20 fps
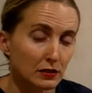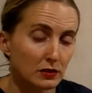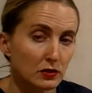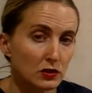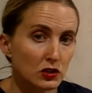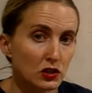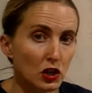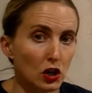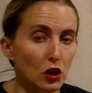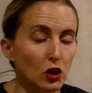
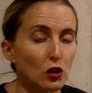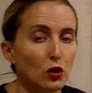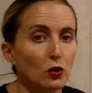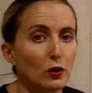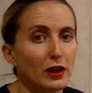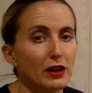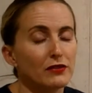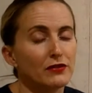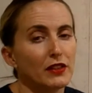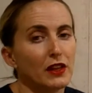So
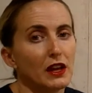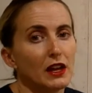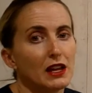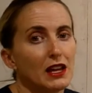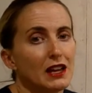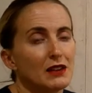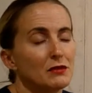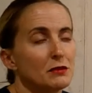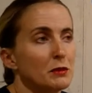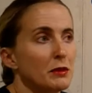if they
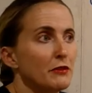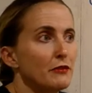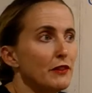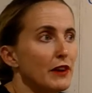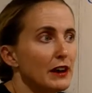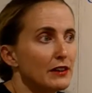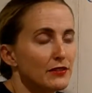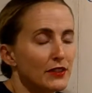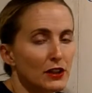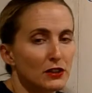gave them a
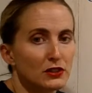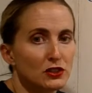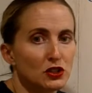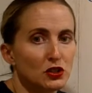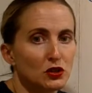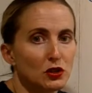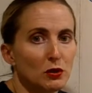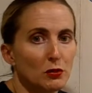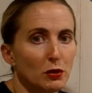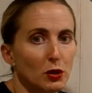5,000
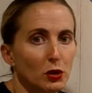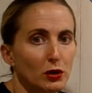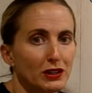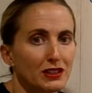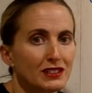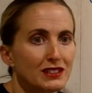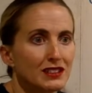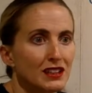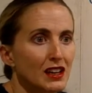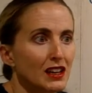unit
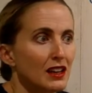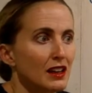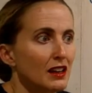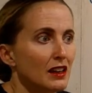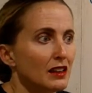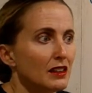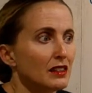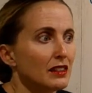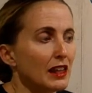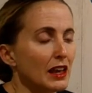bolus,
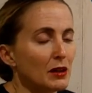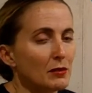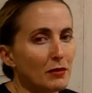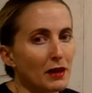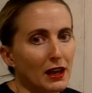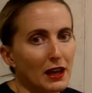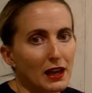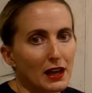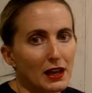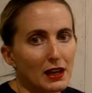they
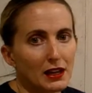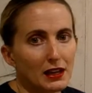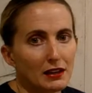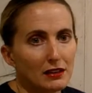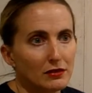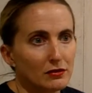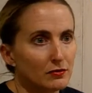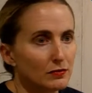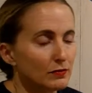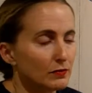may
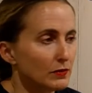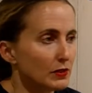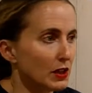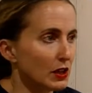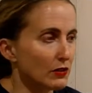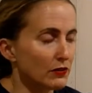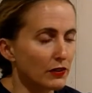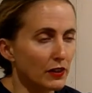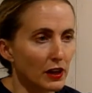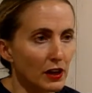
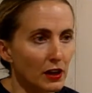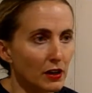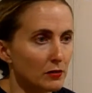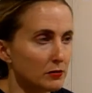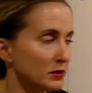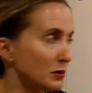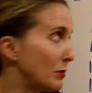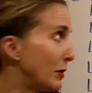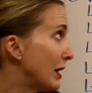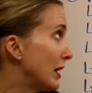give them,
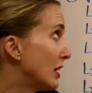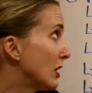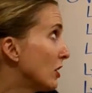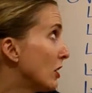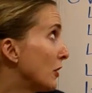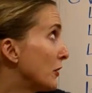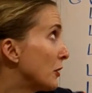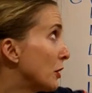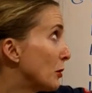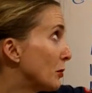depending
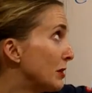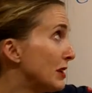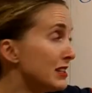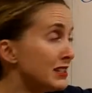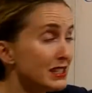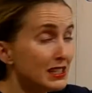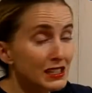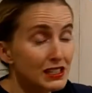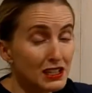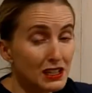on their
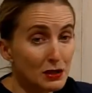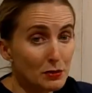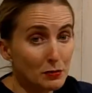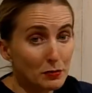PTT,